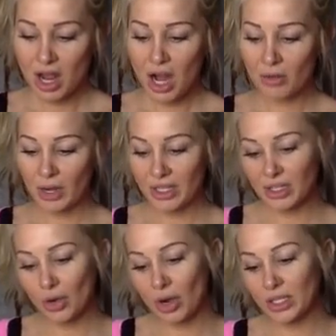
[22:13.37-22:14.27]
All right.
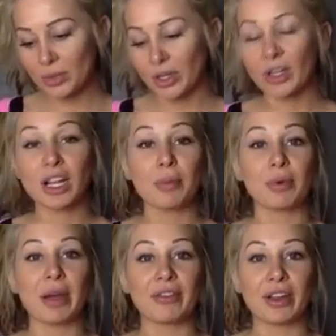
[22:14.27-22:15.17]
So on Twitter, a couple
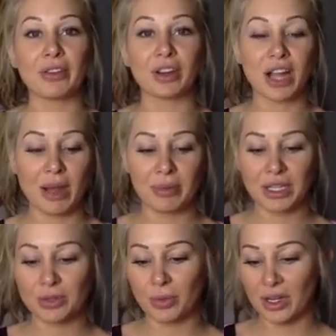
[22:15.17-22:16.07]
of my favorite
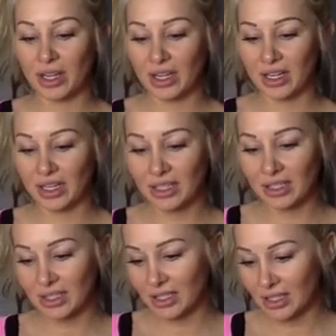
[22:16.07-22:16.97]
comments
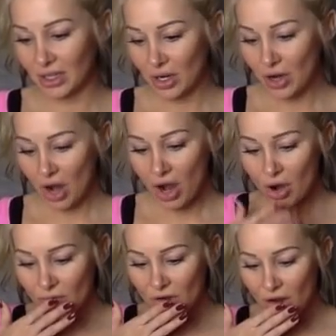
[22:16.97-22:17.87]
was,
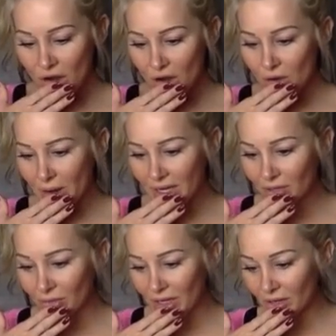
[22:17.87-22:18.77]
oh no, I
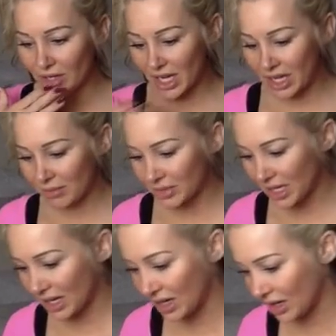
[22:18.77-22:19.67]
didn't write her name
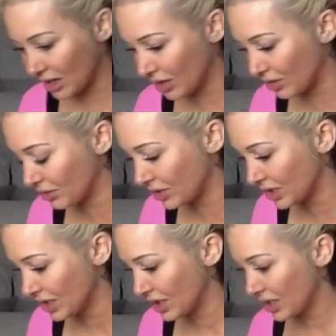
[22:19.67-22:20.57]
down.
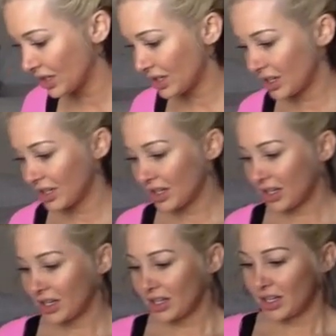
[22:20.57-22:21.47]

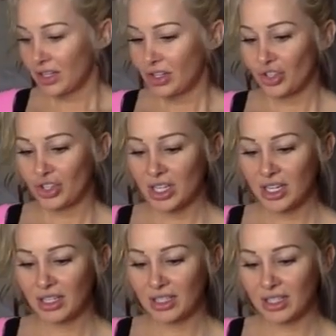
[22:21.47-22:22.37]

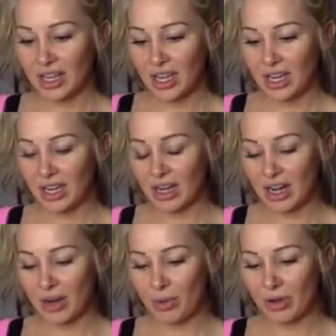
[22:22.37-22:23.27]
She said,
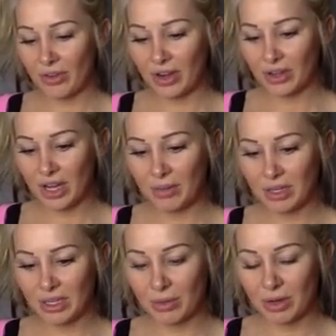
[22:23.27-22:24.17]
and I want to find her name
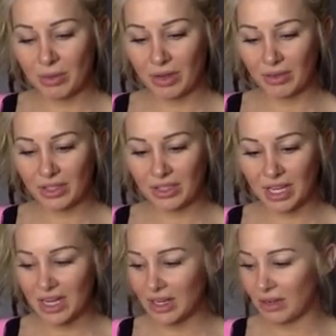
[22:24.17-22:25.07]
because I want to be able to
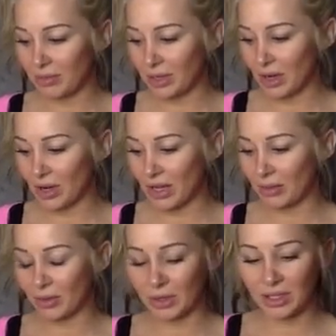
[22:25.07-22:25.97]
say it, but okay, let
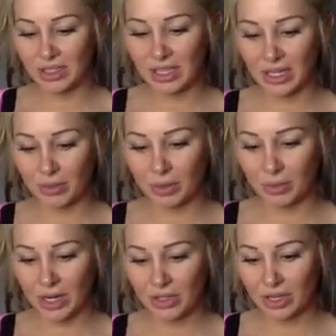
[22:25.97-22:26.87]
me read the second one
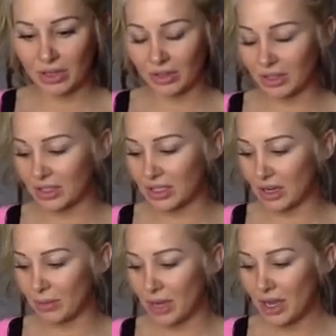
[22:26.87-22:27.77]
while I try to look this
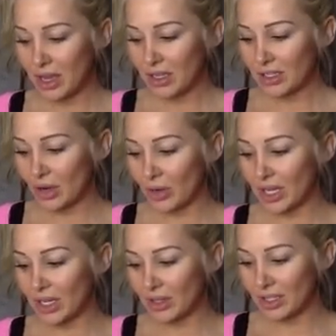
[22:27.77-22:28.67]
up. So
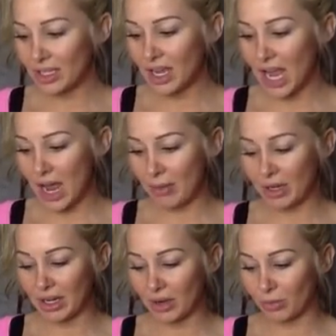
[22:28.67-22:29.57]
Ilsa
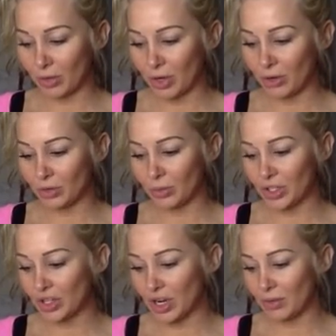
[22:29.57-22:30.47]
Abigail wrote, when
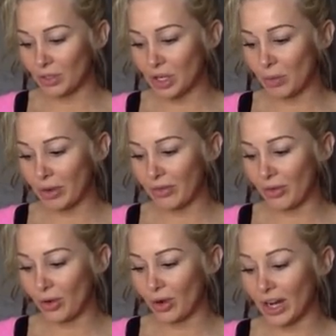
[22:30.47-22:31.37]
Sean was hoping
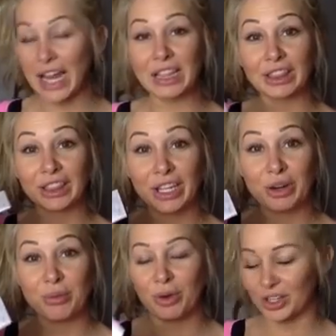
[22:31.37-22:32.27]
for a
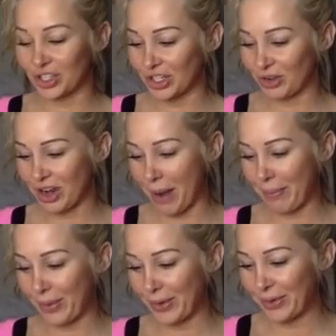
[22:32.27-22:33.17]
little more chill
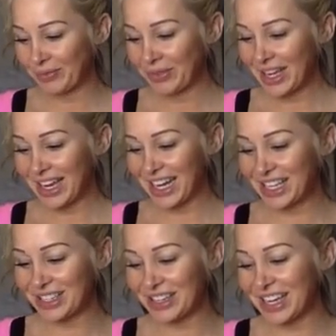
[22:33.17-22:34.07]
couple,
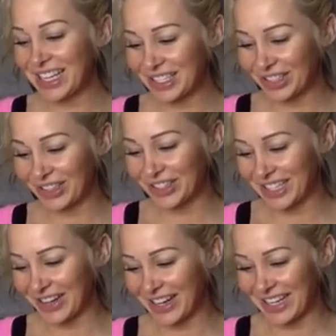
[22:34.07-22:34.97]
and enter
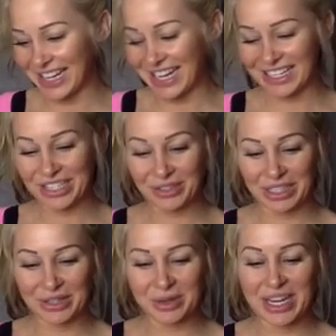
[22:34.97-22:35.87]
Sarah and Ink, she was
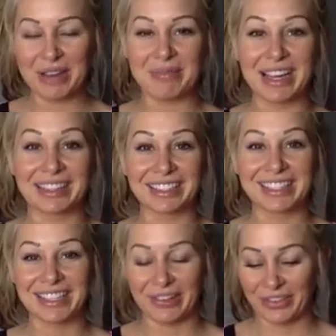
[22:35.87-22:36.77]
like, you can't make this
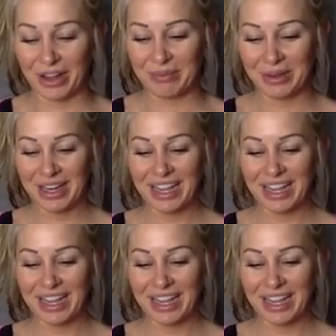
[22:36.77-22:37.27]
stuff up.